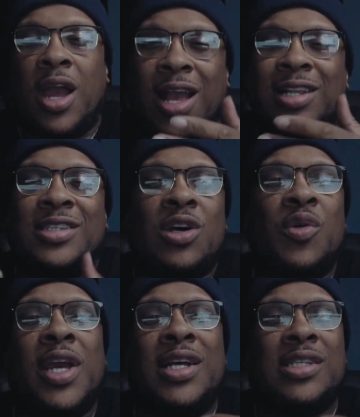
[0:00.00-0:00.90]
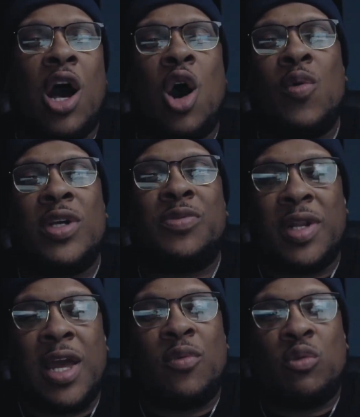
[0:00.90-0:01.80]
And Sony has always
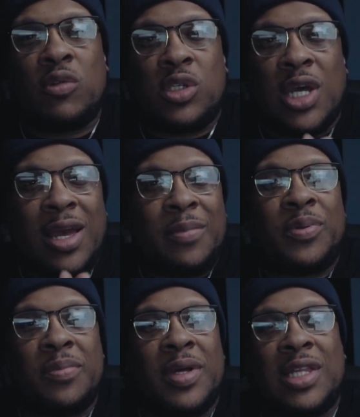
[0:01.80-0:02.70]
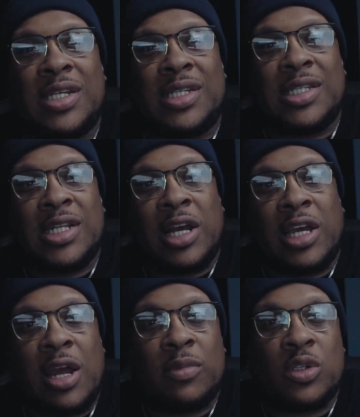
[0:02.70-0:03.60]
been able to implement this into their
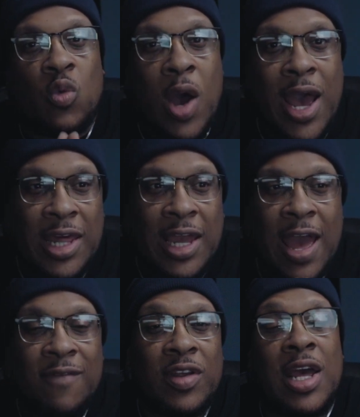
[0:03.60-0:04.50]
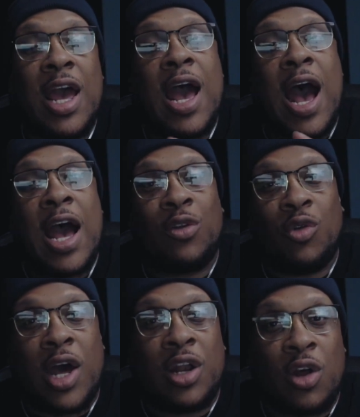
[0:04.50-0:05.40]
cameras. Why they haven't, I do
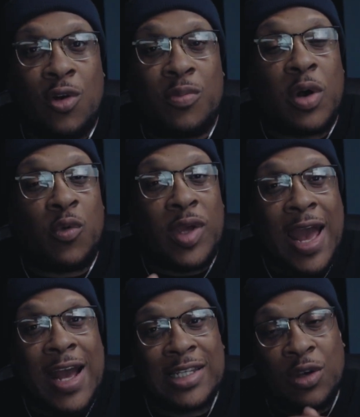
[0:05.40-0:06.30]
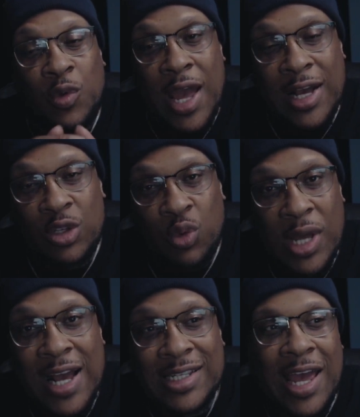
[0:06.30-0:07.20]
not know, but we asked and we asked and we
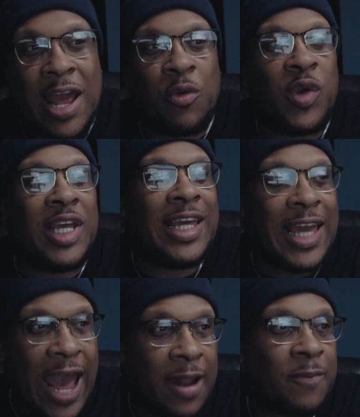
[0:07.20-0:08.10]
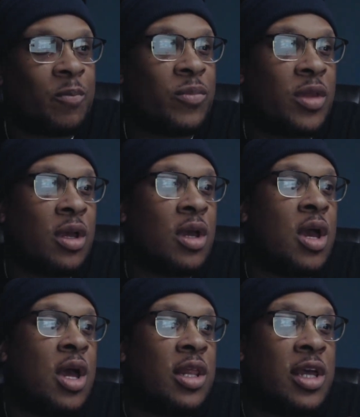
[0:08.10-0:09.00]
asked and we got.
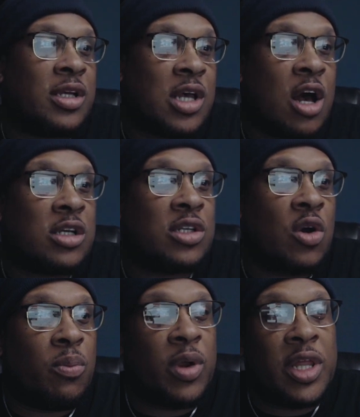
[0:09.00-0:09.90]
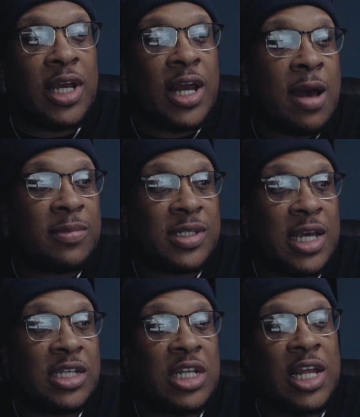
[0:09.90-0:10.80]
There's also breathing
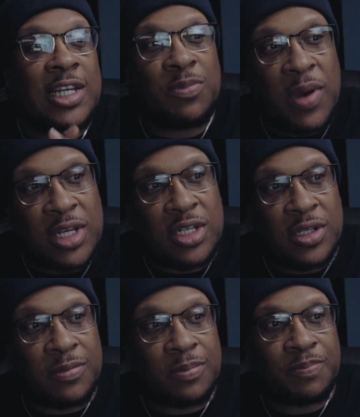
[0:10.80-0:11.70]
compensation expansion.